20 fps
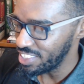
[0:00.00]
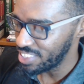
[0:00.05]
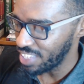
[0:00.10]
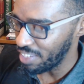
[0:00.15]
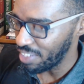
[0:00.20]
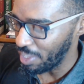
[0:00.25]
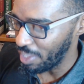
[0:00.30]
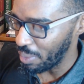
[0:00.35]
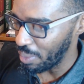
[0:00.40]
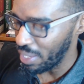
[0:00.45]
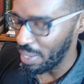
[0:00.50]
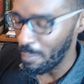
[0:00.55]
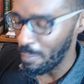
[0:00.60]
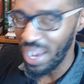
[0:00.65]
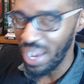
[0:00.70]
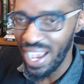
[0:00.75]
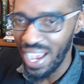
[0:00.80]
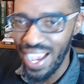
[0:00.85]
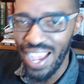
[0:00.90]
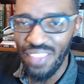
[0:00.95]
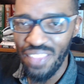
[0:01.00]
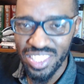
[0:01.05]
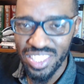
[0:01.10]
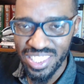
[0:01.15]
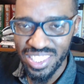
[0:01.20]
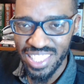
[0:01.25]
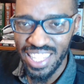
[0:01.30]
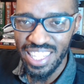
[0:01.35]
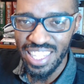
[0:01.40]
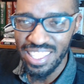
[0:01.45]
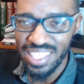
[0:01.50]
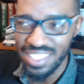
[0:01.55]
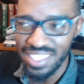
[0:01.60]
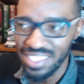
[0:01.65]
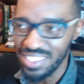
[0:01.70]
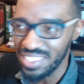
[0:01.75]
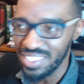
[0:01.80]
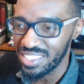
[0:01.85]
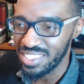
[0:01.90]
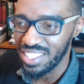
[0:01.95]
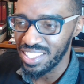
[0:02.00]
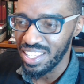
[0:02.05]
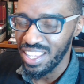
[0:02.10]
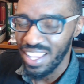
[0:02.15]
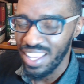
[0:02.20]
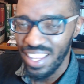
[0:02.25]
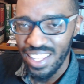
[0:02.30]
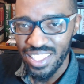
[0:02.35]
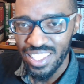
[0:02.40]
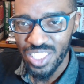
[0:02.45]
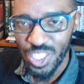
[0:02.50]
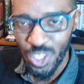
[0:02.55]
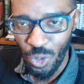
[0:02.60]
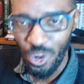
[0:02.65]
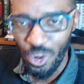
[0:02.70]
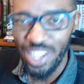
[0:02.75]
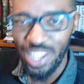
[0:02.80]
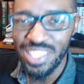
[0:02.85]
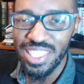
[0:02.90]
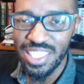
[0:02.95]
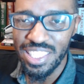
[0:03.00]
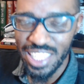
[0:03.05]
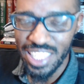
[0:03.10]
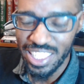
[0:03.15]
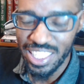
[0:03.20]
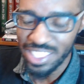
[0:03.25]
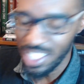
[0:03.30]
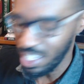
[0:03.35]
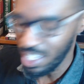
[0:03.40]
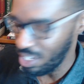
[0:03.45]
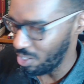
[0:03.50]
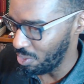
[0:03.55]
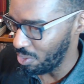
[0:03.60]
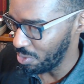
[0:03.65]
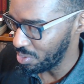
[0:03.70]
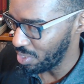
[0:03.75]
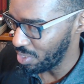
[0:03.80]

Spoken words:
of like behind the scenes stories and details of